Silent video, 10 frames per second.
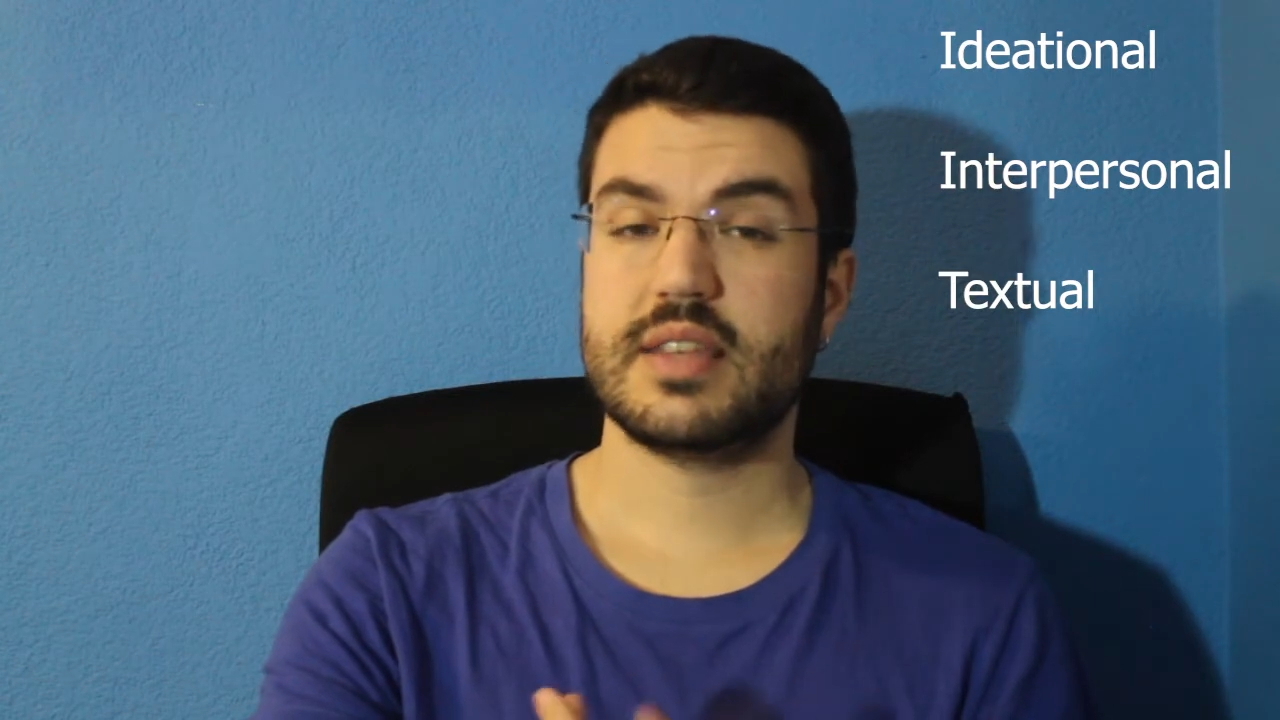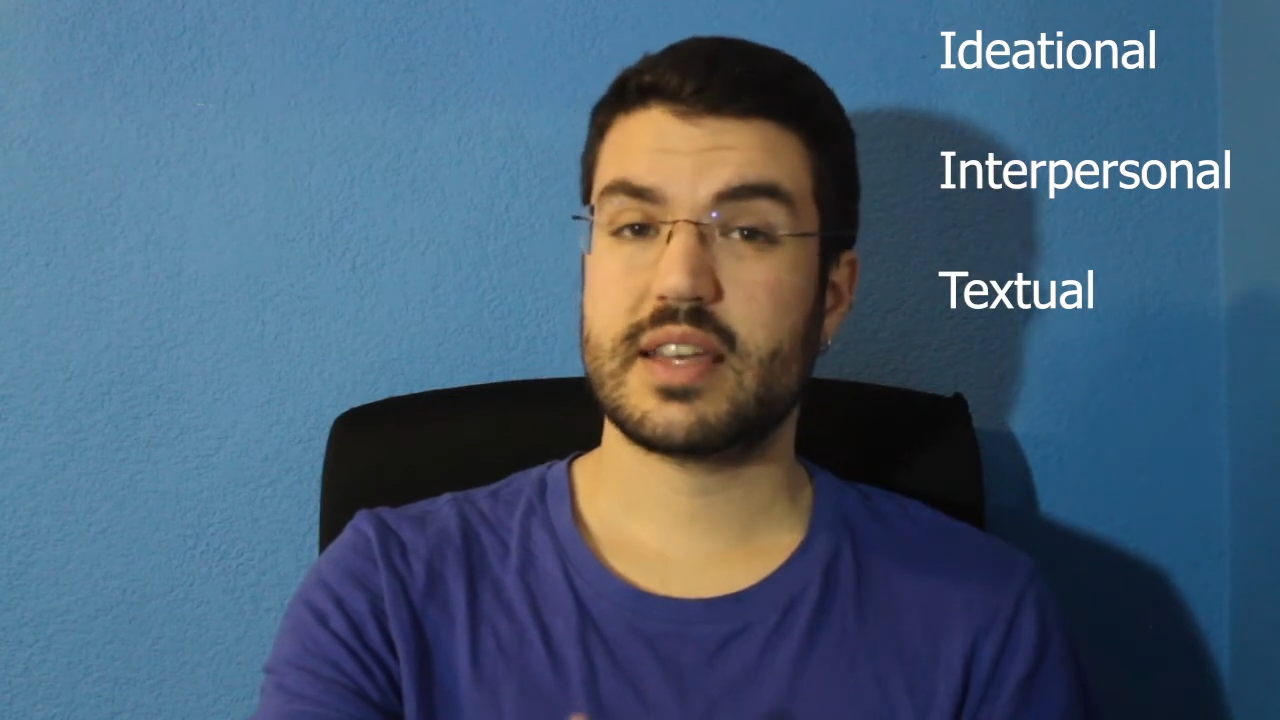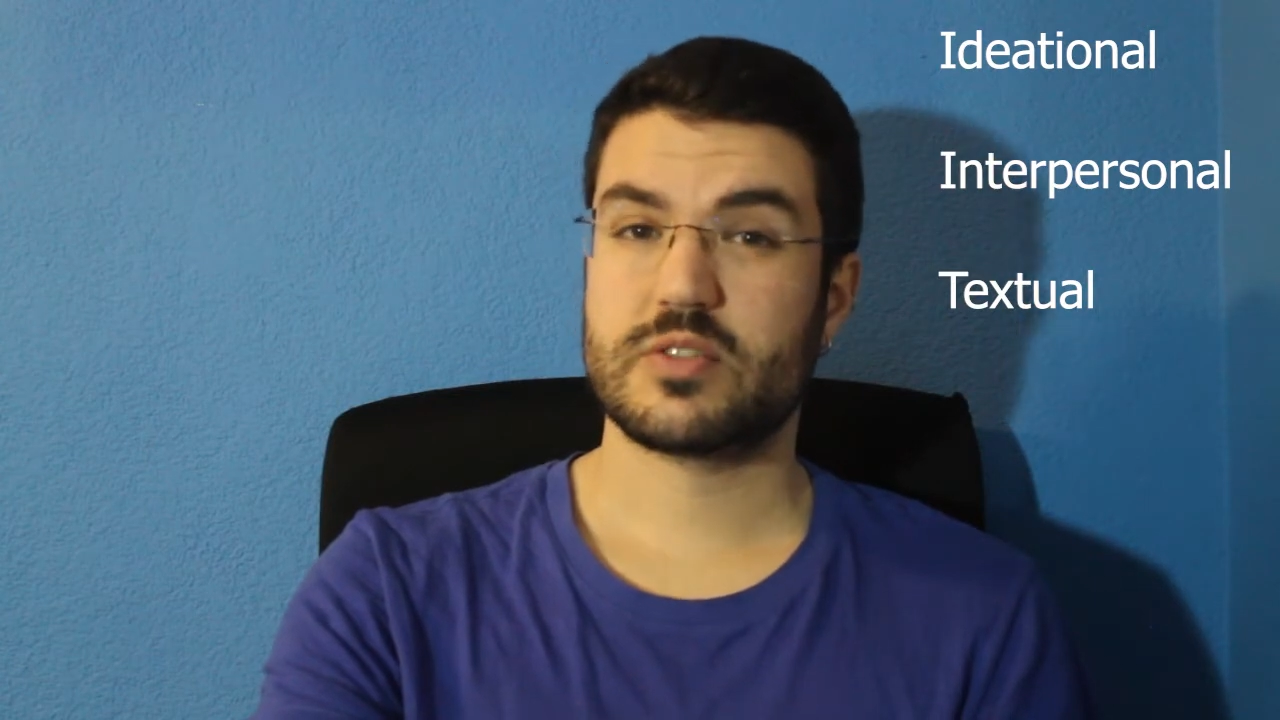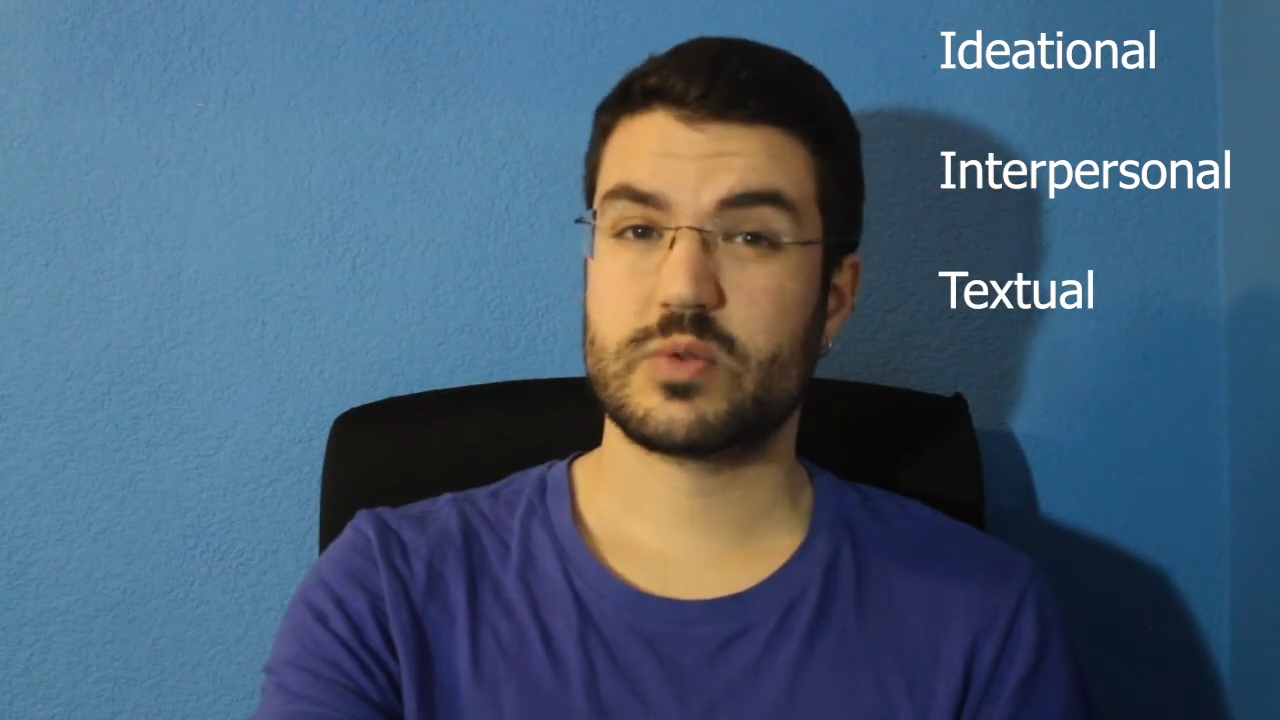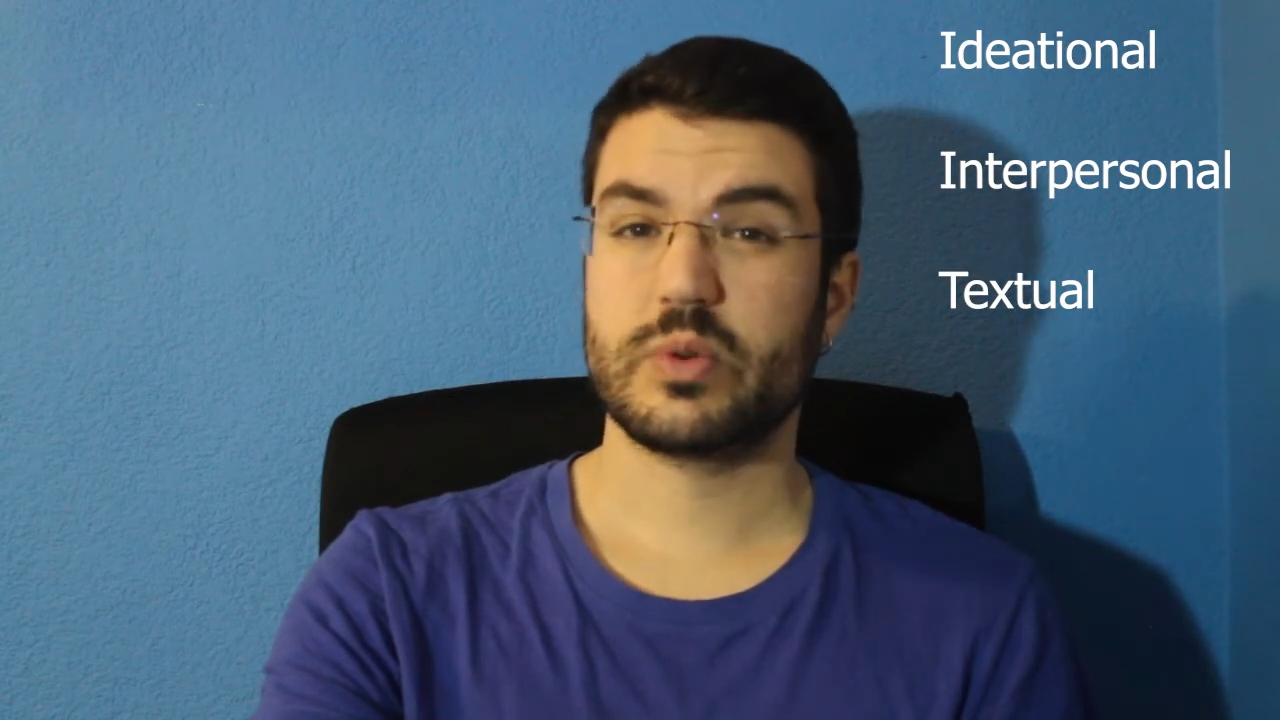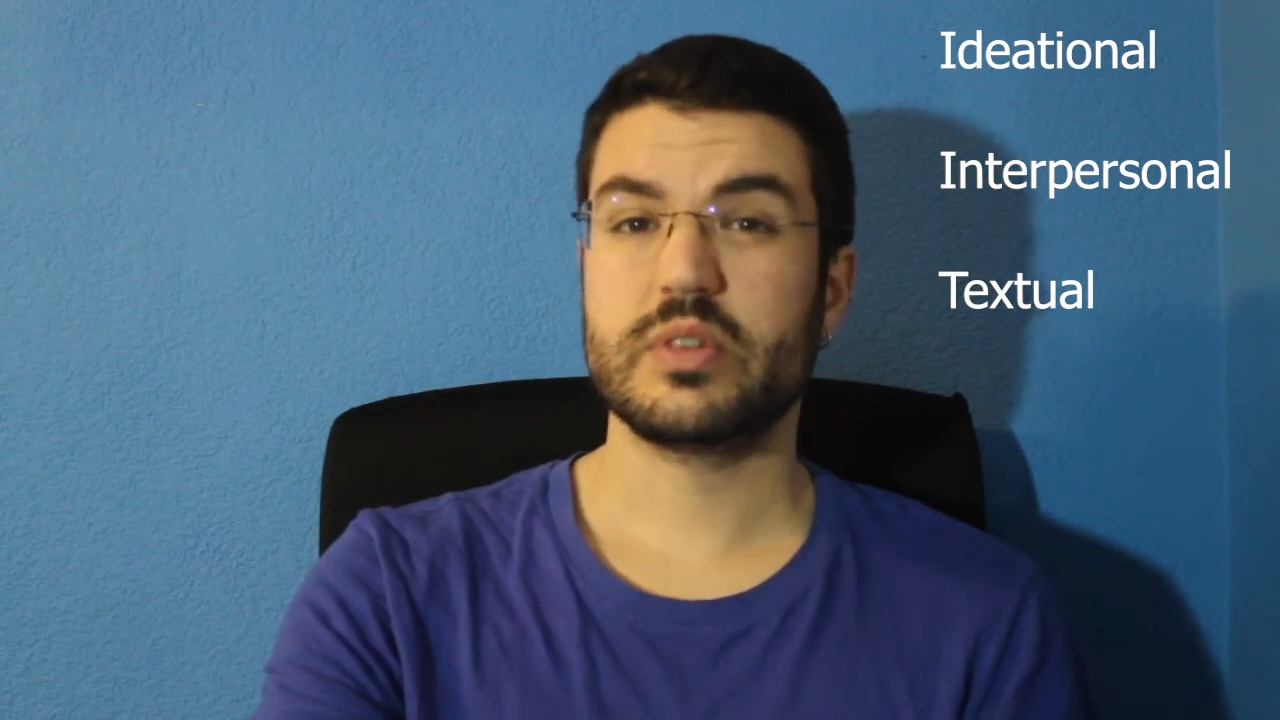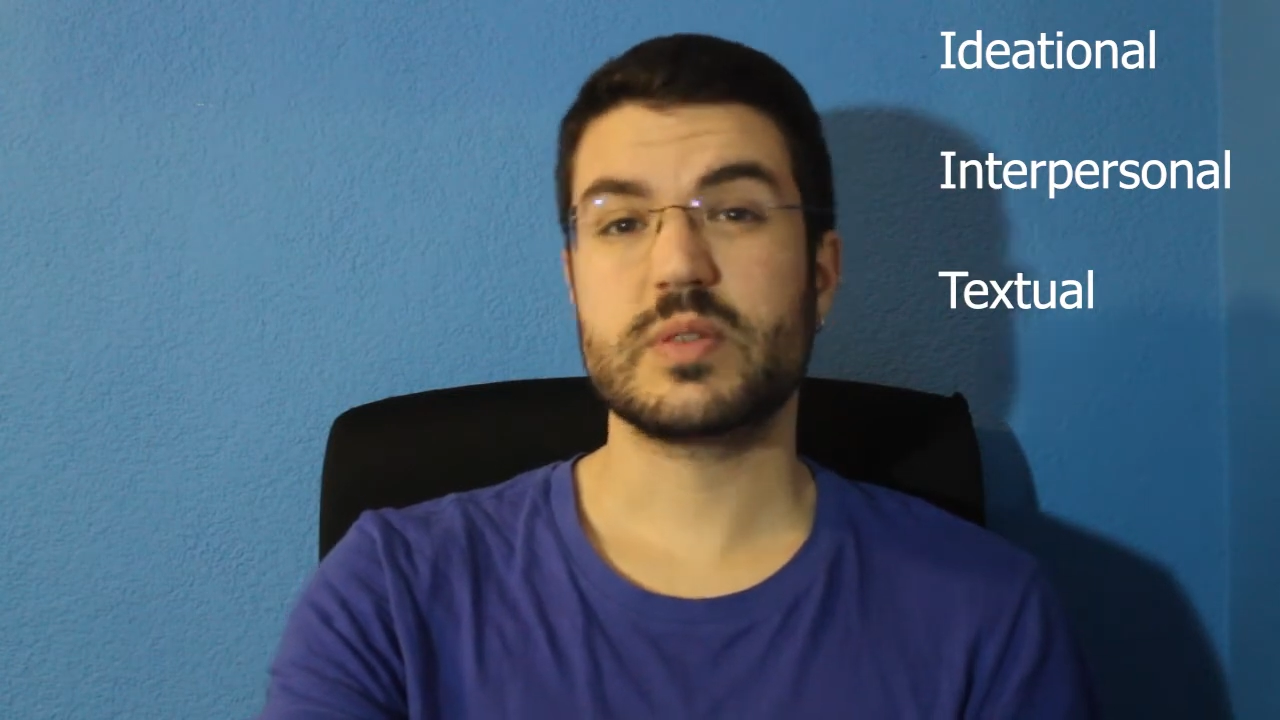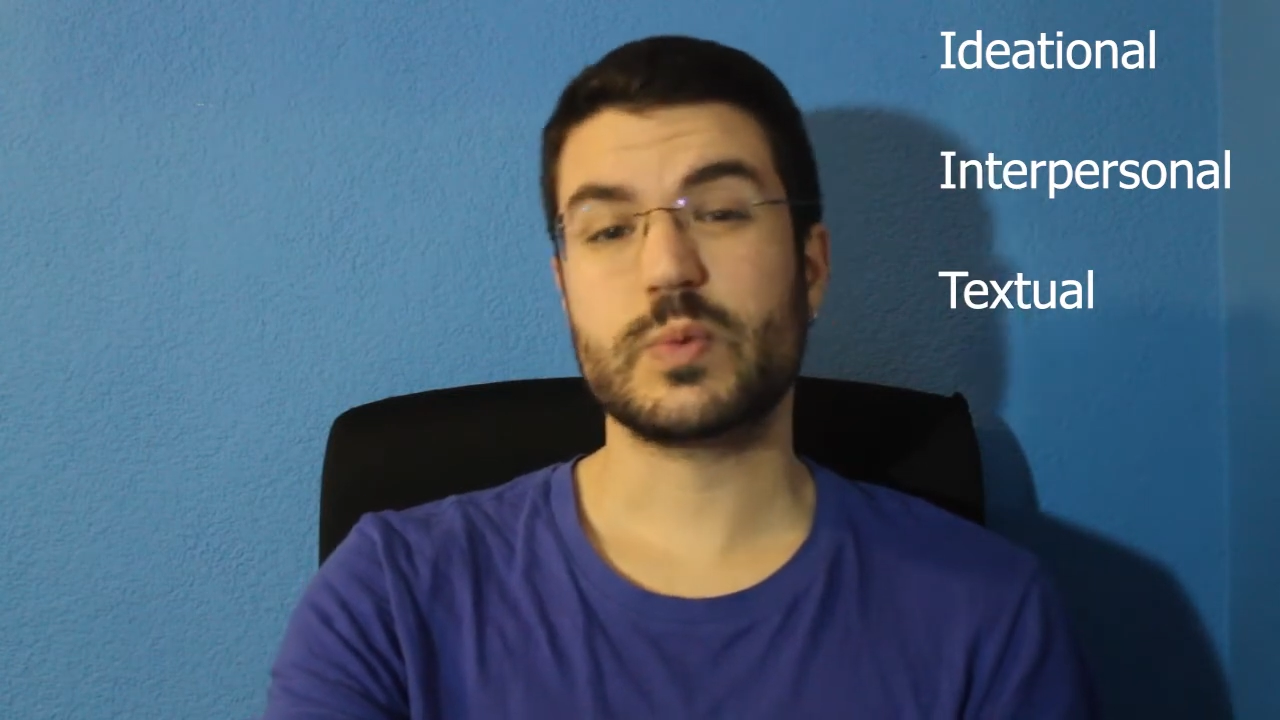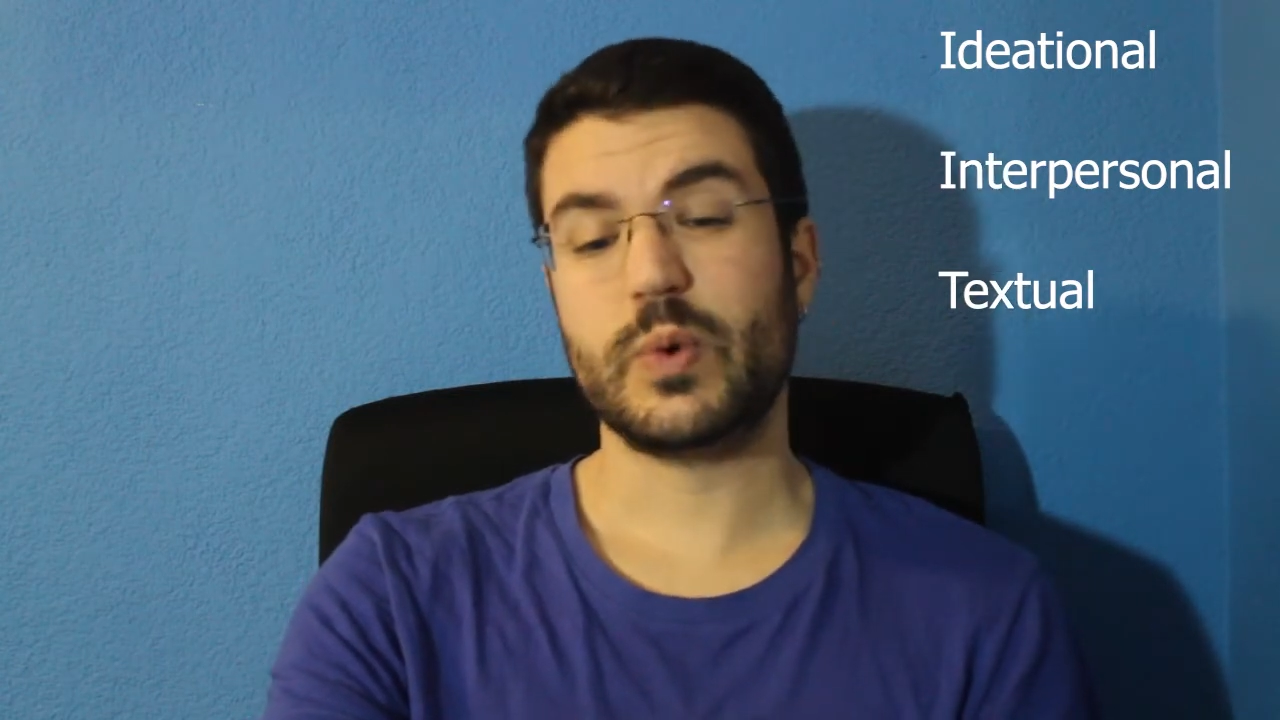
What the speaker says: textual is